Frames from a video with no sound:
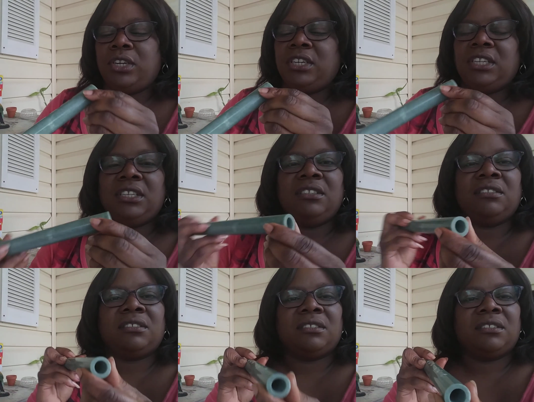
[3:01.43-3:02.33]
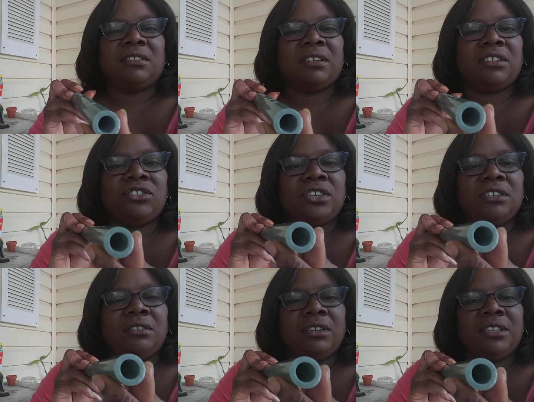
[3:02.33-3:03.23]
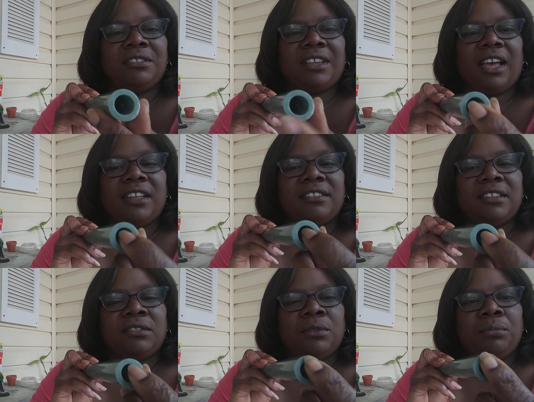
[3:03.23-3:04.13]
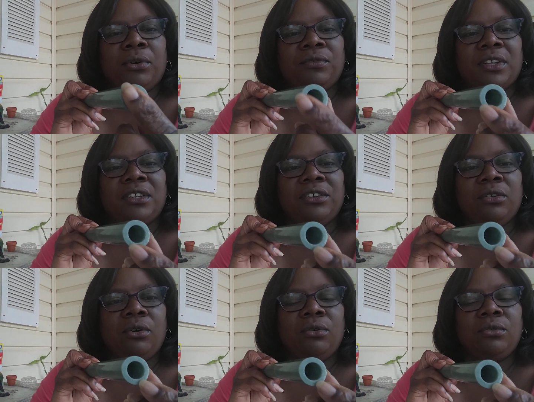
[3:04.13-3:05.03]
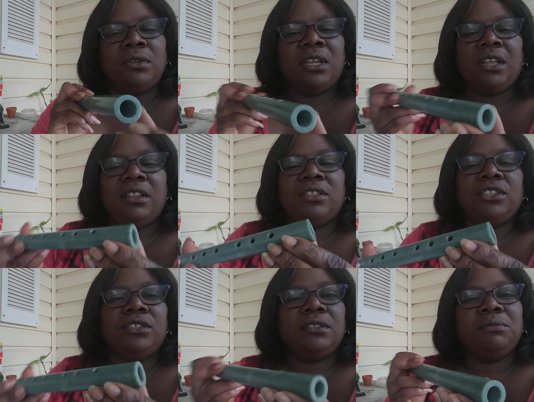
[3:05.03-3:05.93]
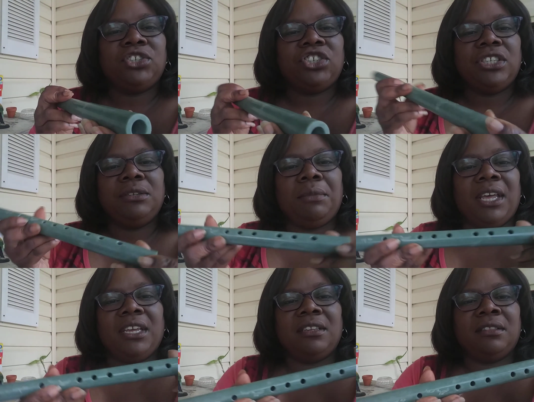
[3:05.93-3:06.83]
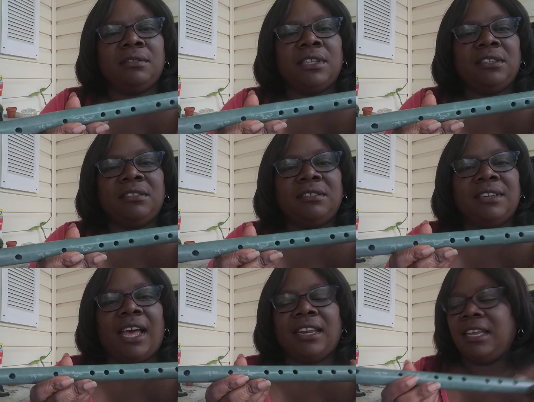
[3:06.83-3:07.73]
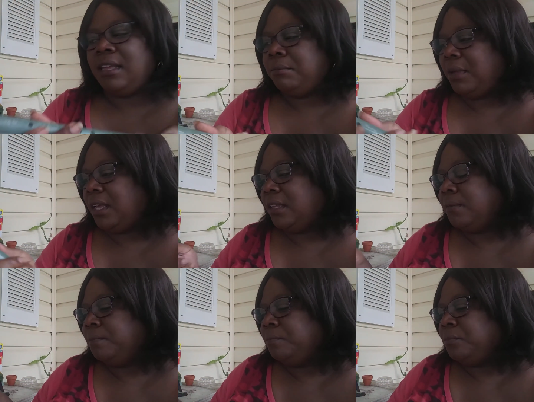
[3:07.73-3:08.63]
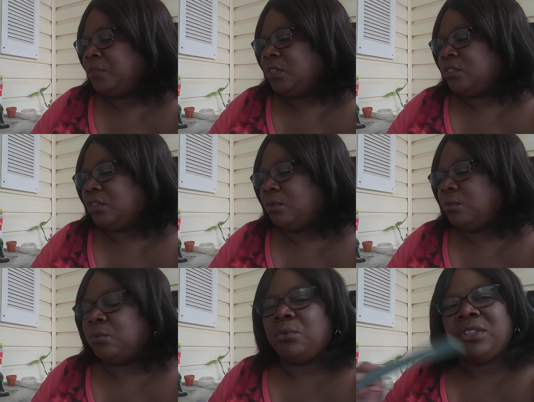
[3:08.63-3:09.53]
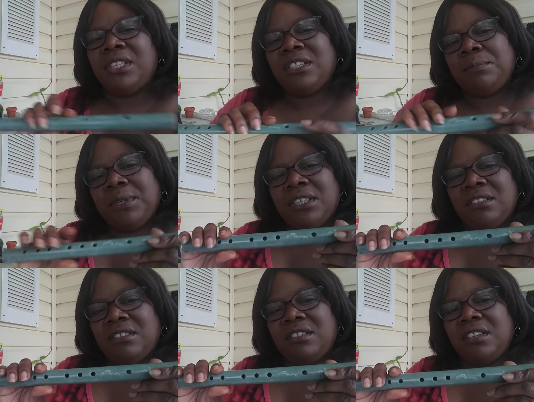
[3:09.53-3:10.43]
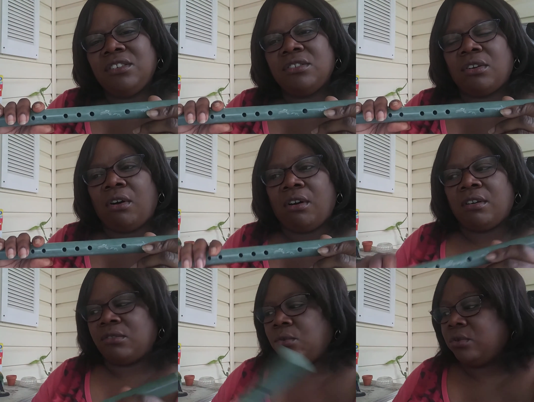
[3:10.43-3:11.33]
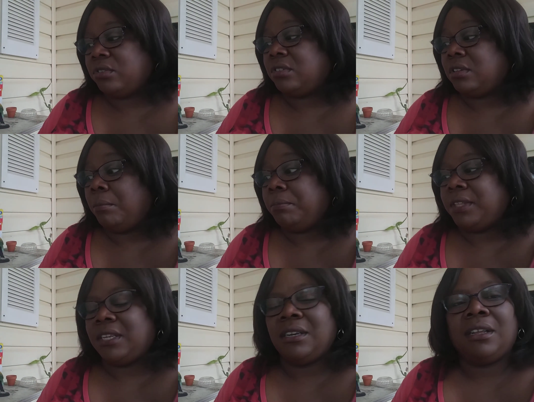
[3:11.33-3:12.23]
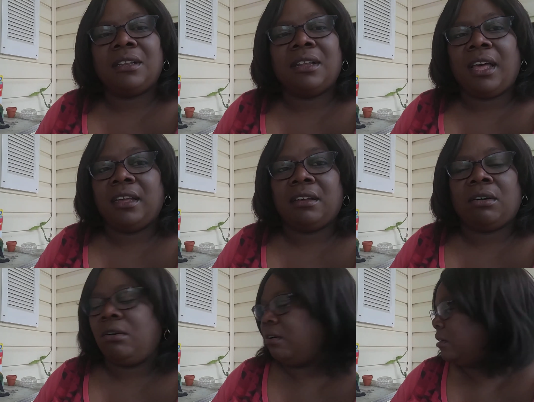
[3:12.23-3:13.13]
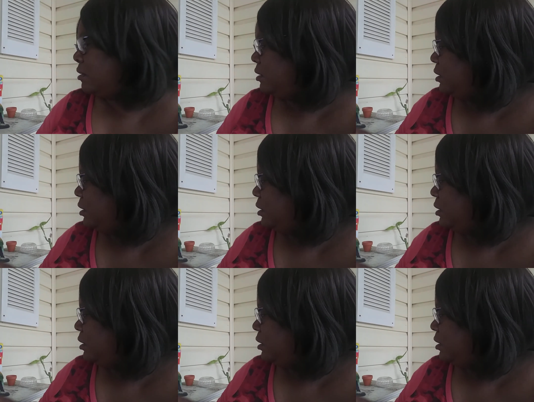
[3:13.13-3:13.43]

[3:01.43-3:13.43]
it is, as you can look inside the perfect clear hole, this is machine made. This is not handmade. So would this be considered art or something like art?